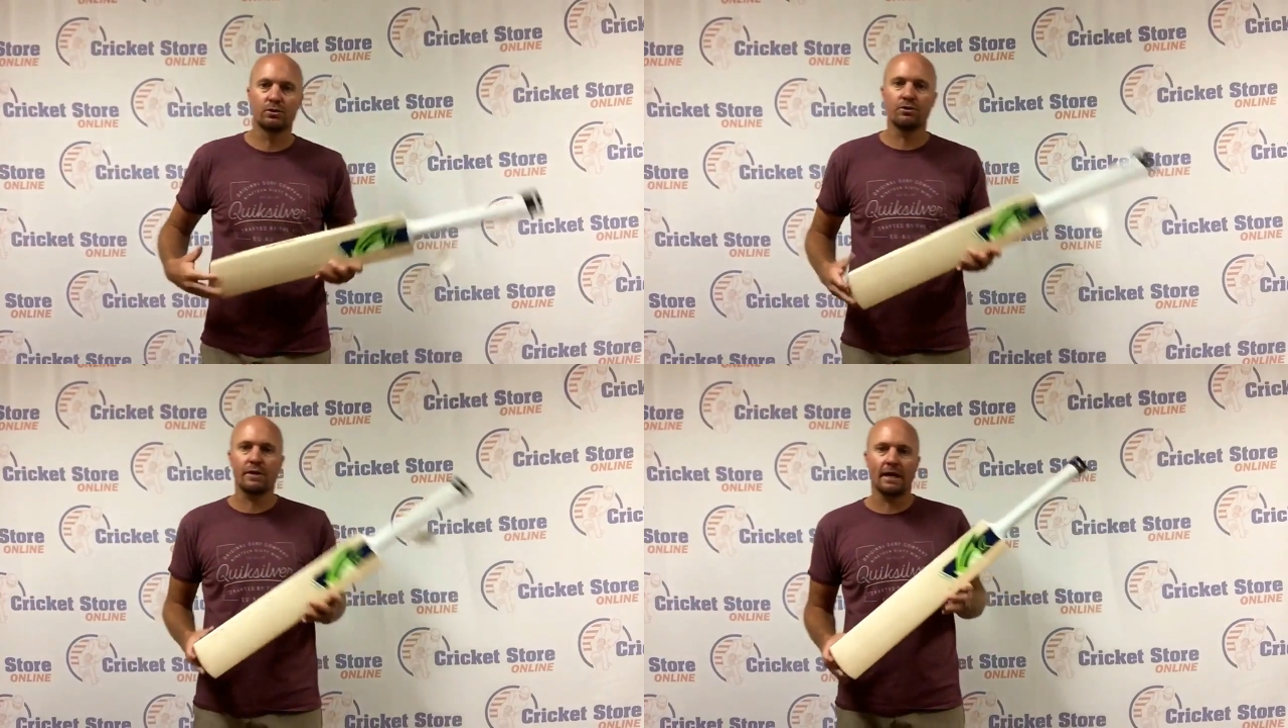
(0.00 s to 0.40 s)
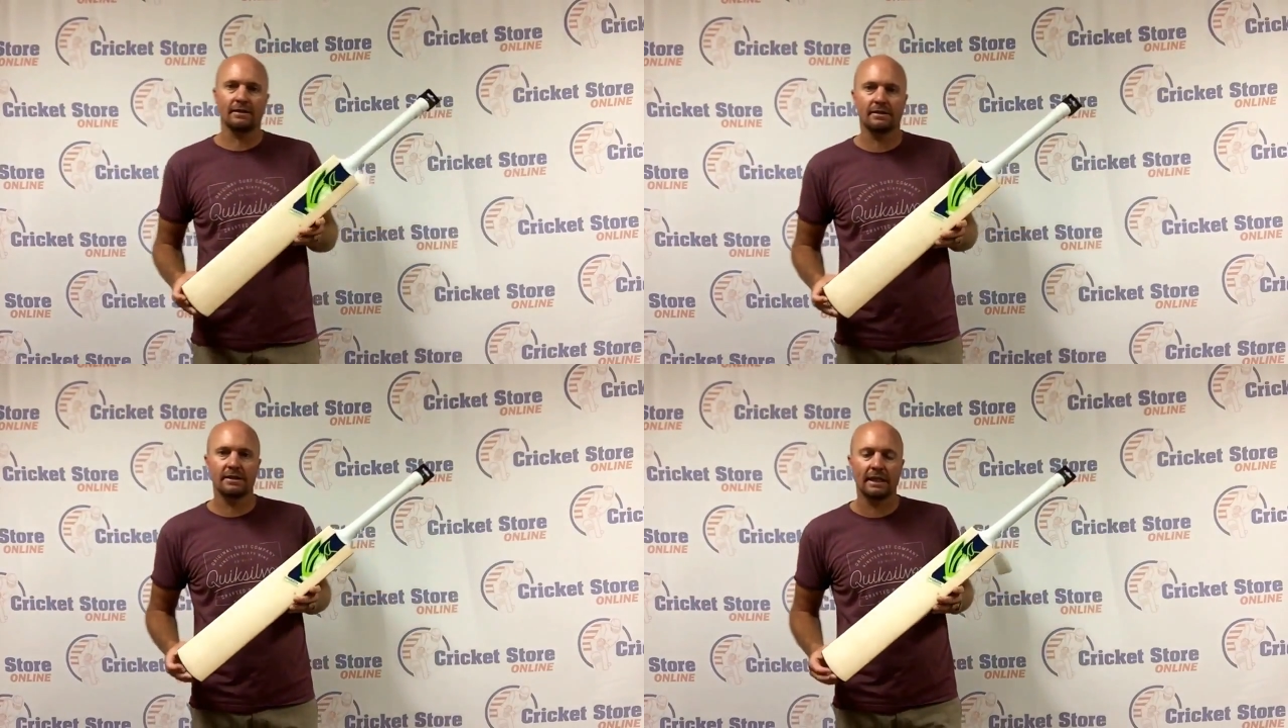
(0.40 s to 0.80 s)

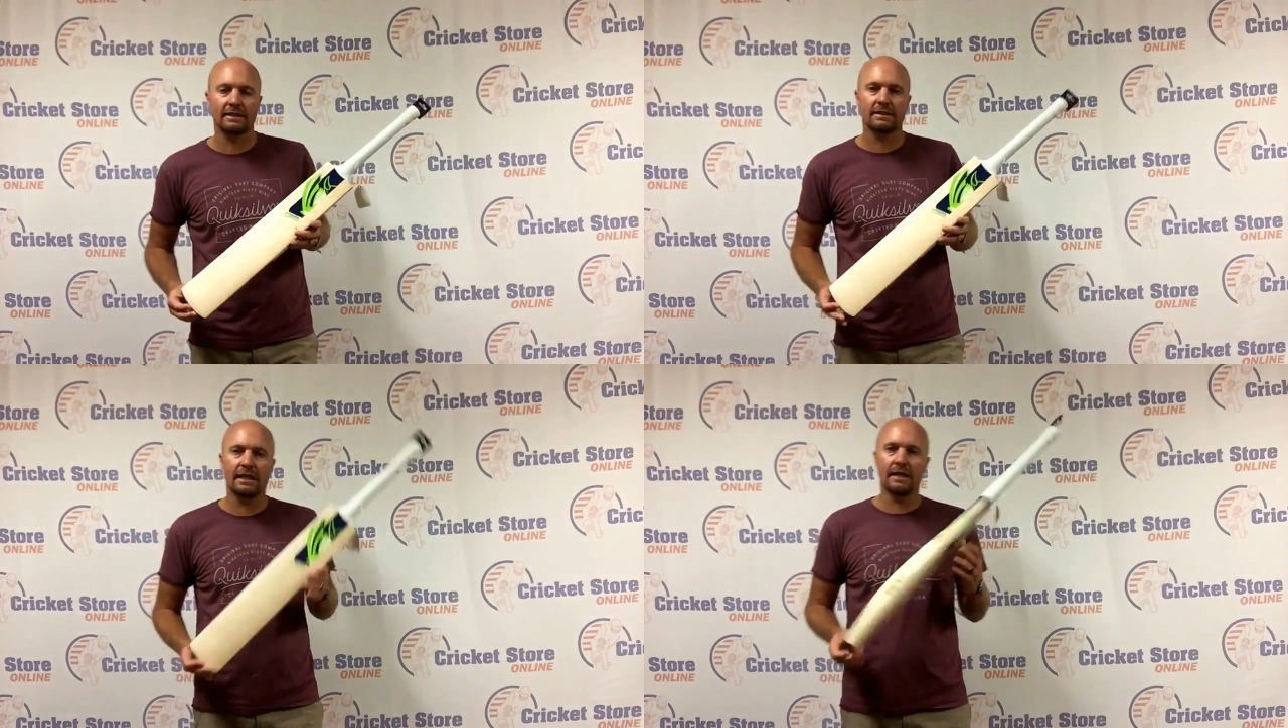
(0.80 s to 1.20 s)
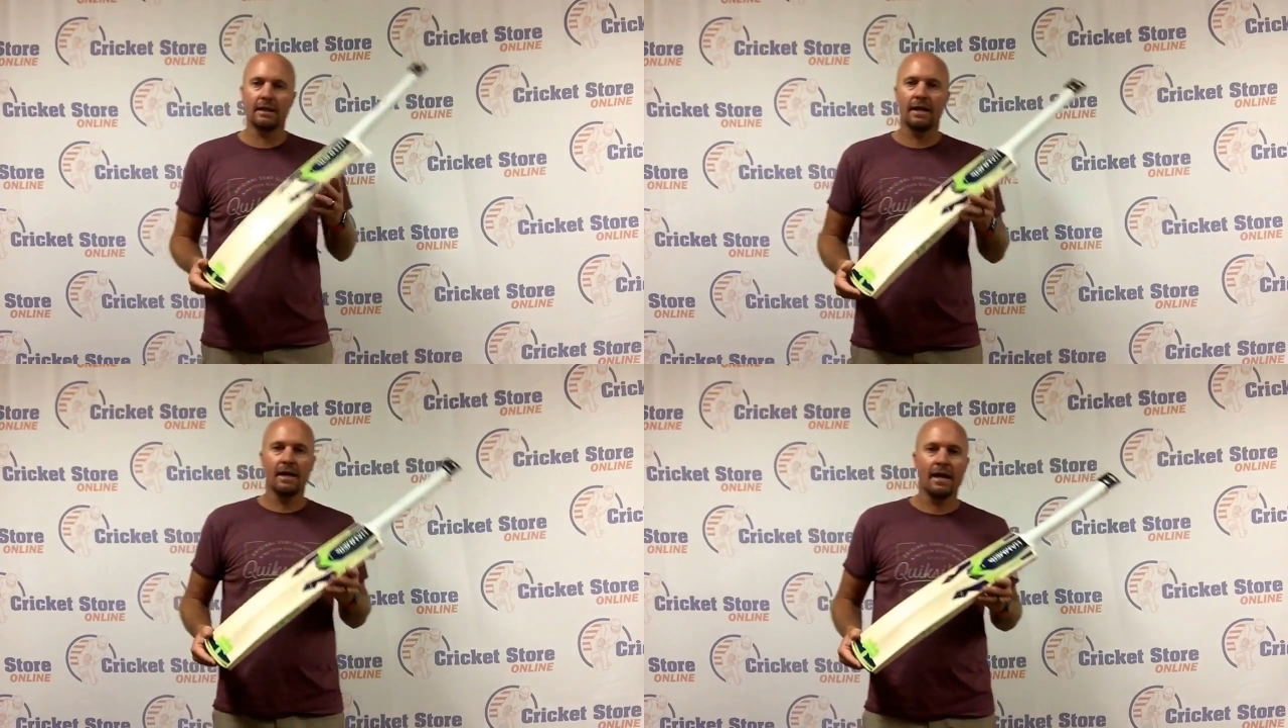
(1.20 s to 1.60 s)

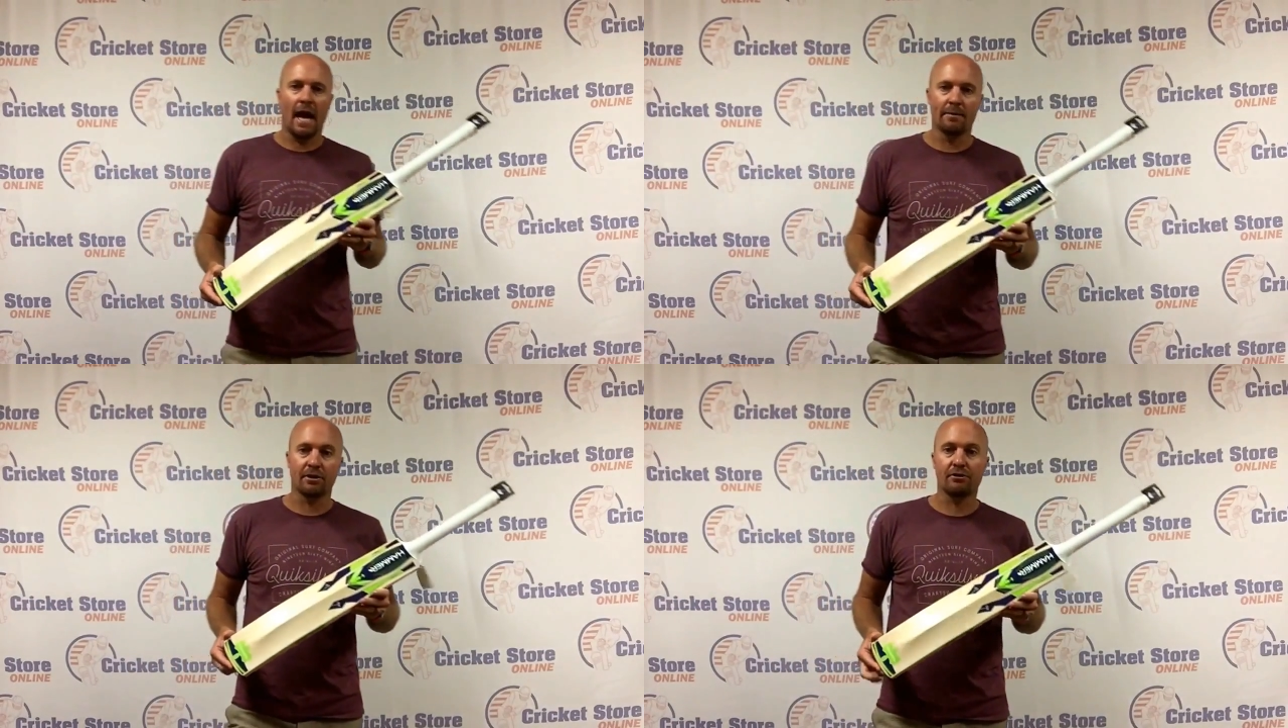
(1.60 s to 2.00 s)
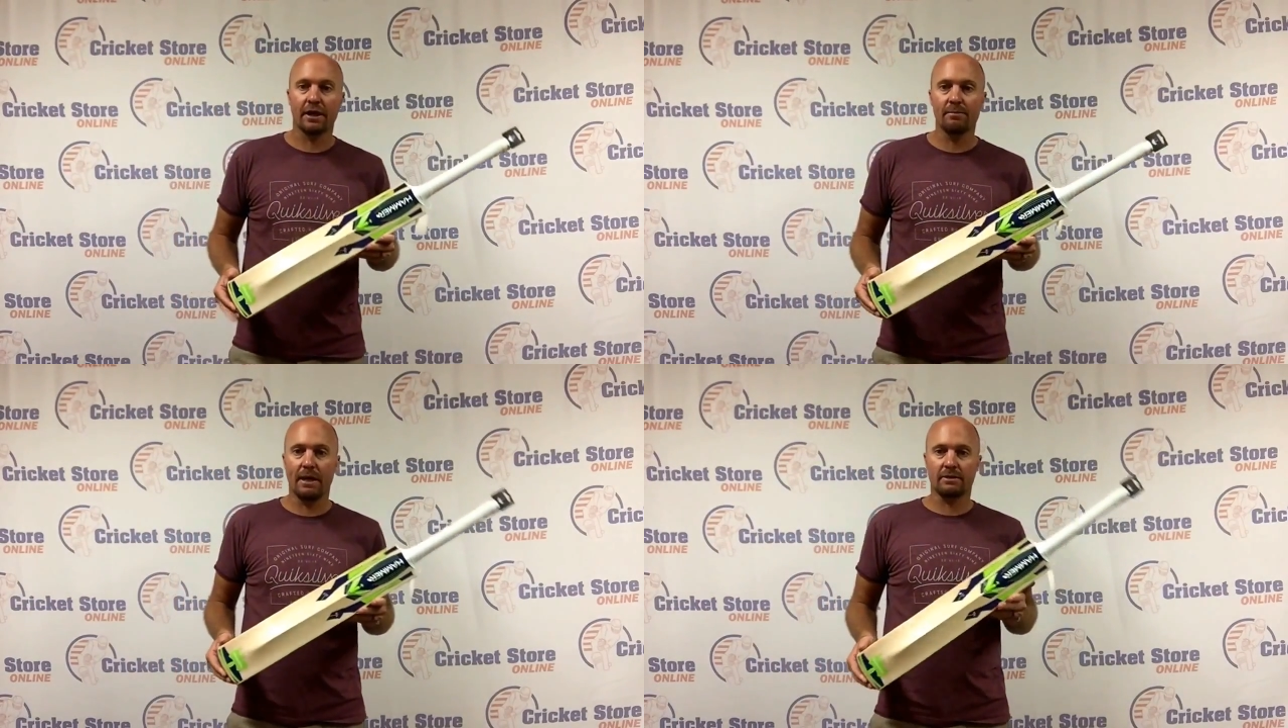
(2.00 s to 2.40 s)
2016 hammer
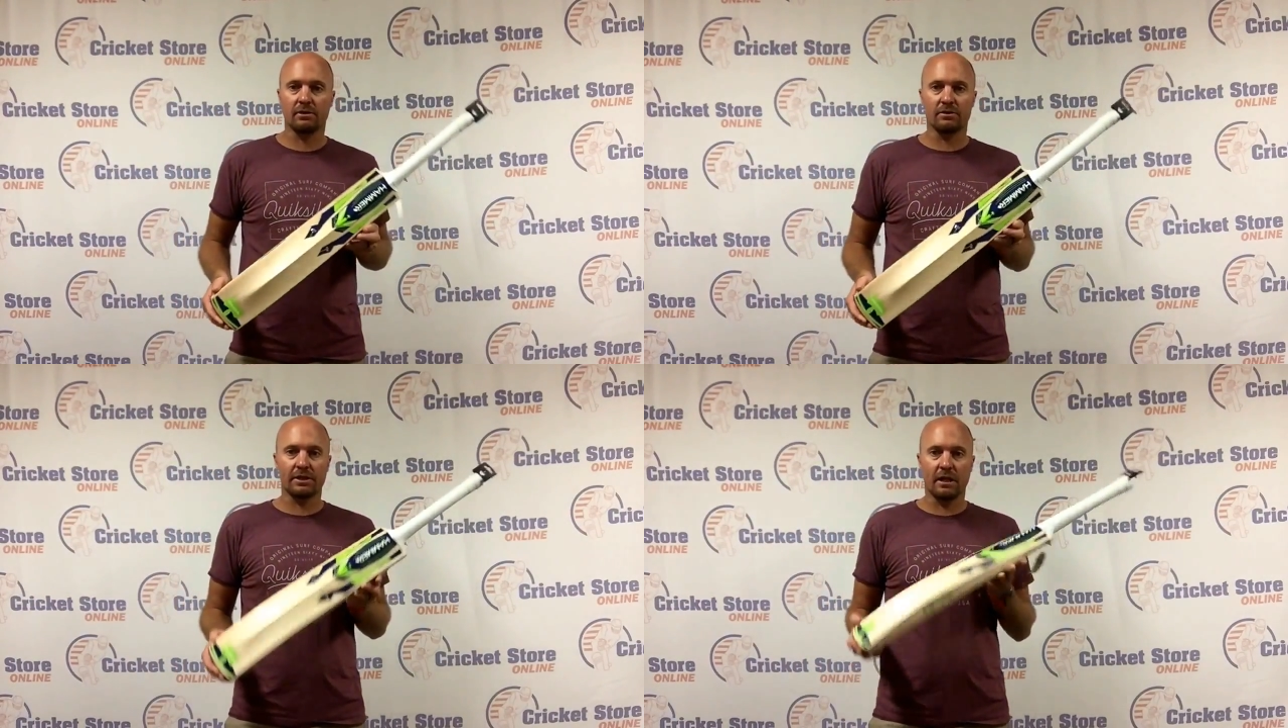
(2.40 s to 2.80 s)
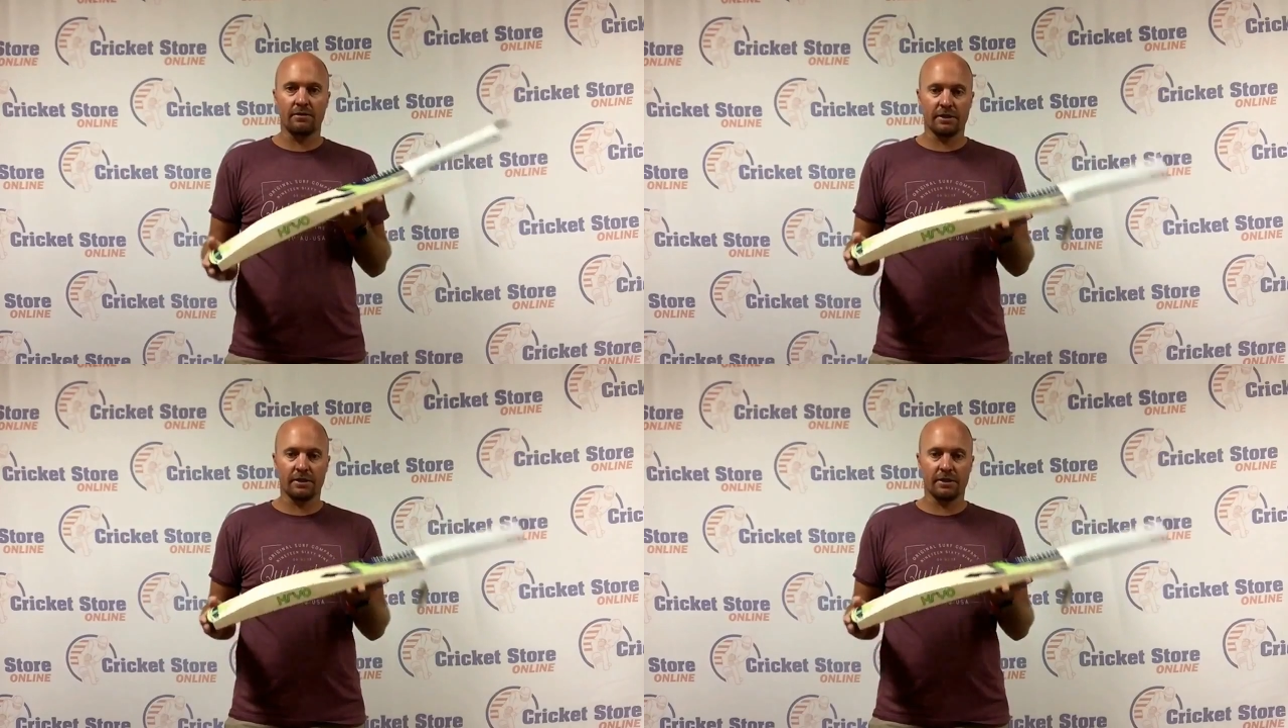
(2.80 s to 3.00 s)
cricket bats on sale.